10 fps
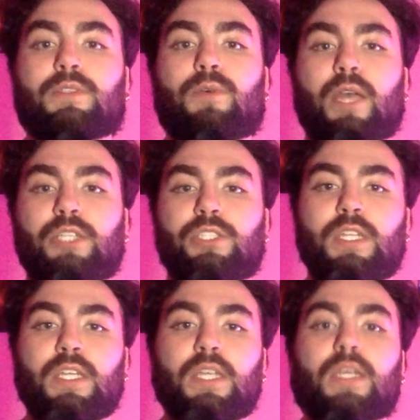
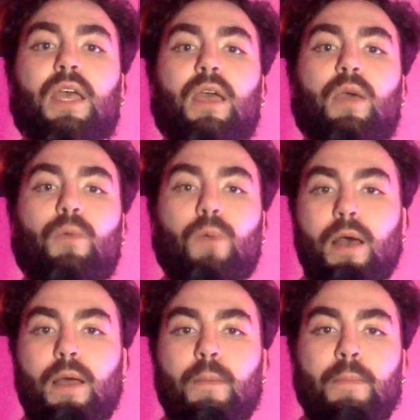questioning
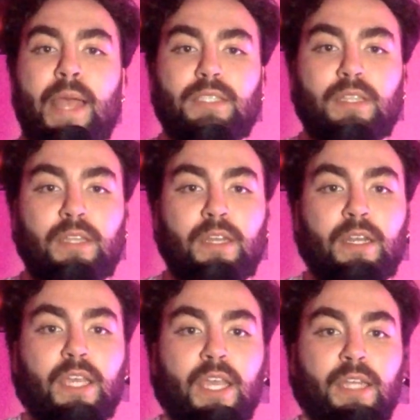what
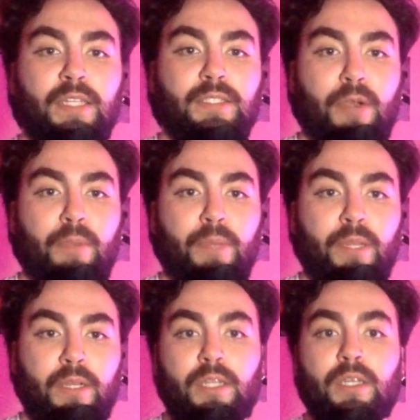masculinity and
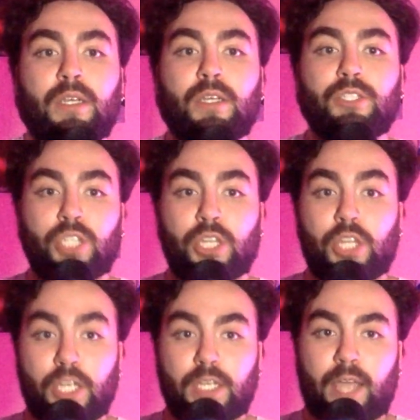desirability
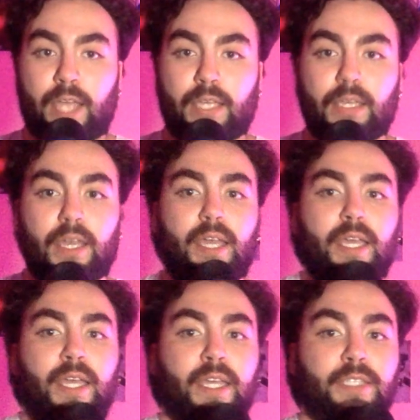should look like.
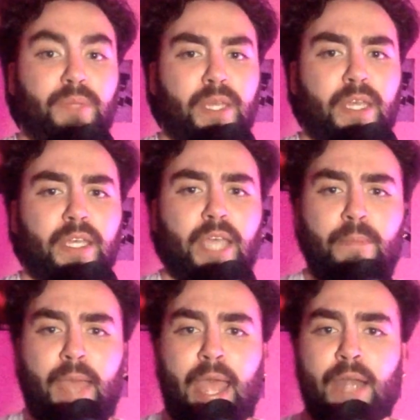Is being
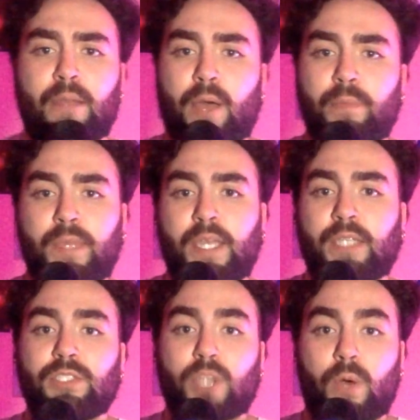a man about
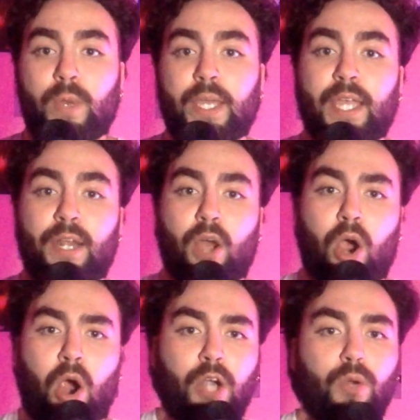being stoic and
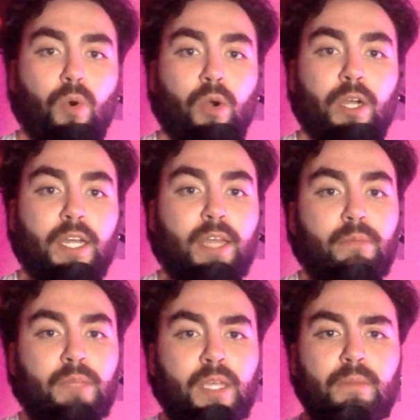hard, or could
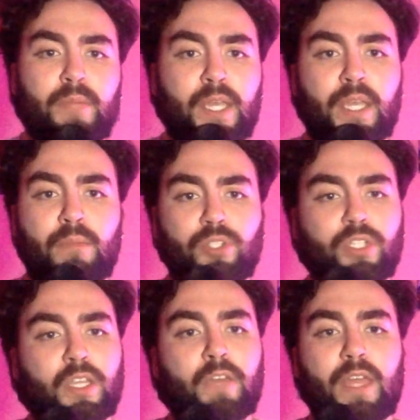it mean being
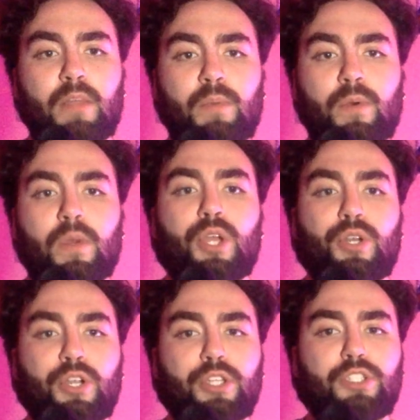emotionally available,
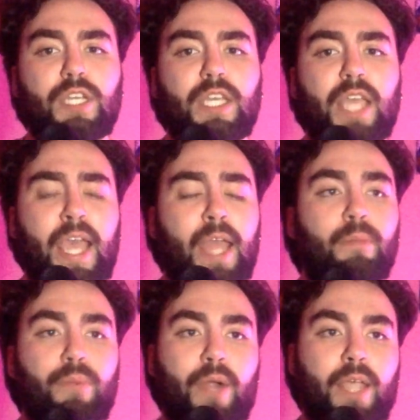nurturing,
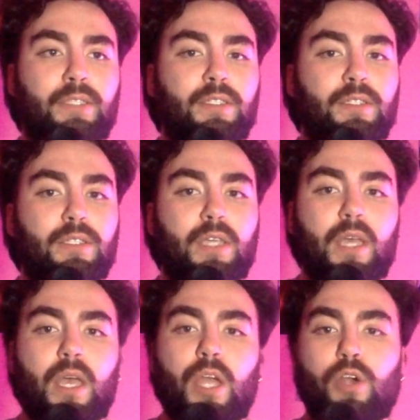and present?
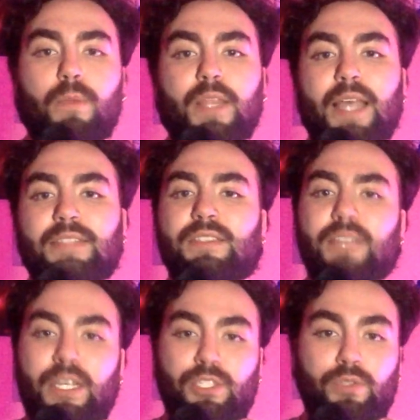Normalizing
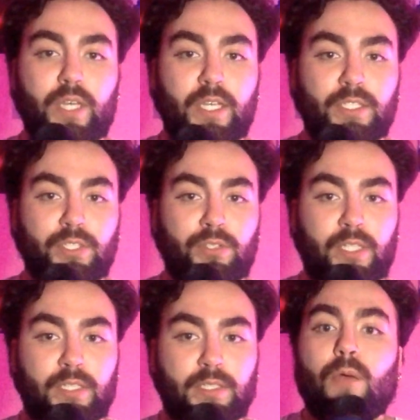sexual
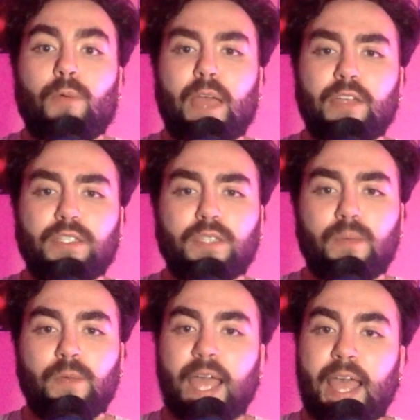histories. Whether
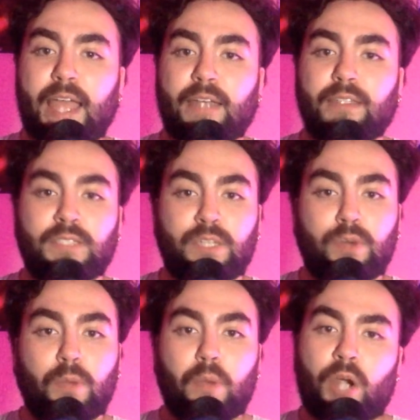someone had
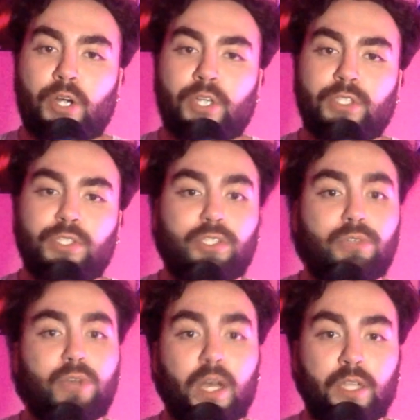0 partners to
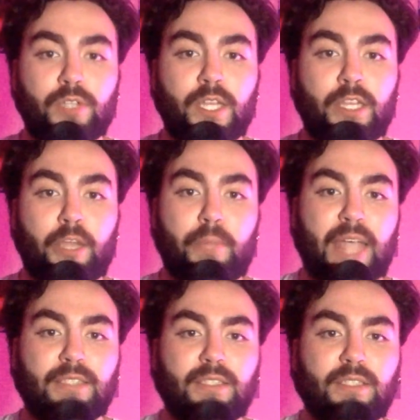200, their
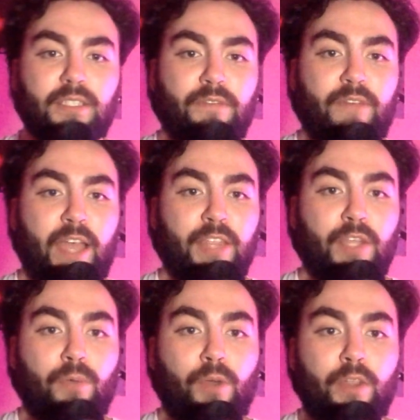past doesn't define
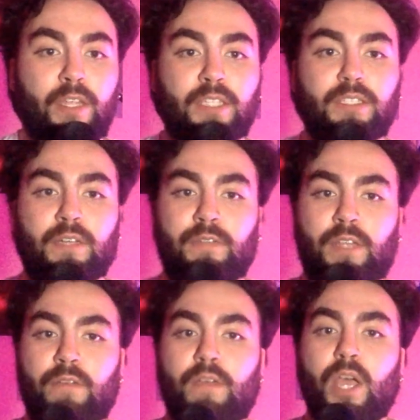their worthiness of
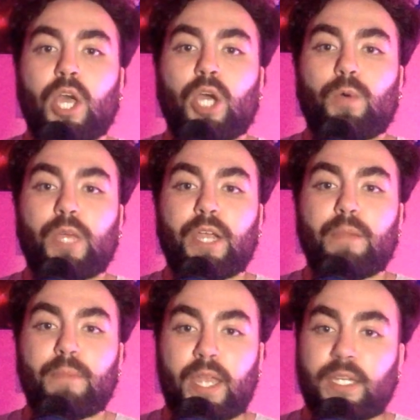love.
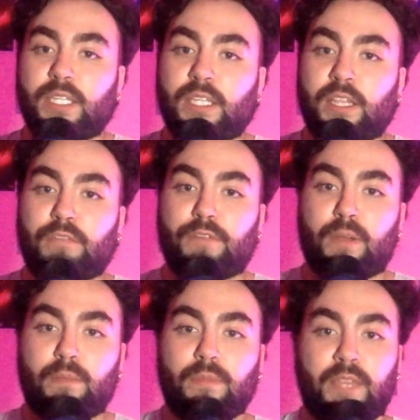Queer men healing
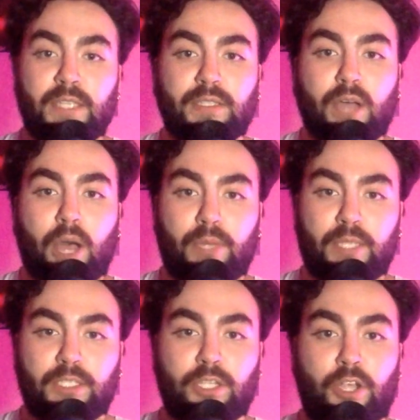from this
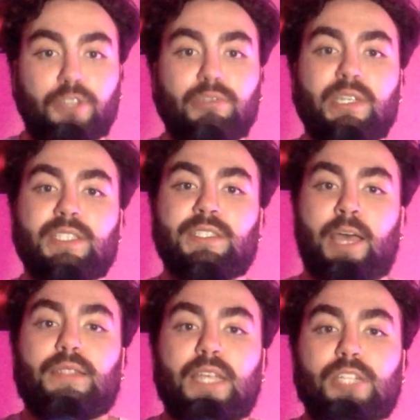complex learn to
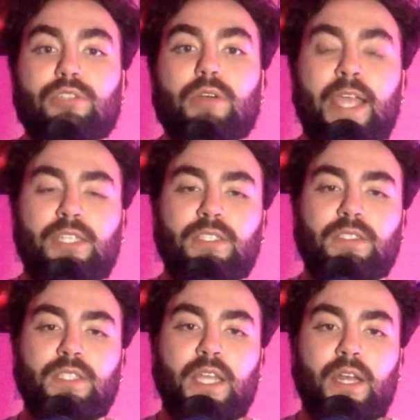accept sexual
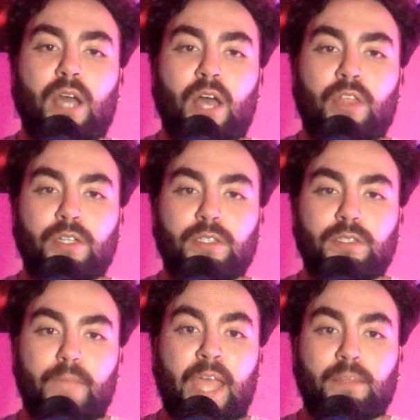agency in others and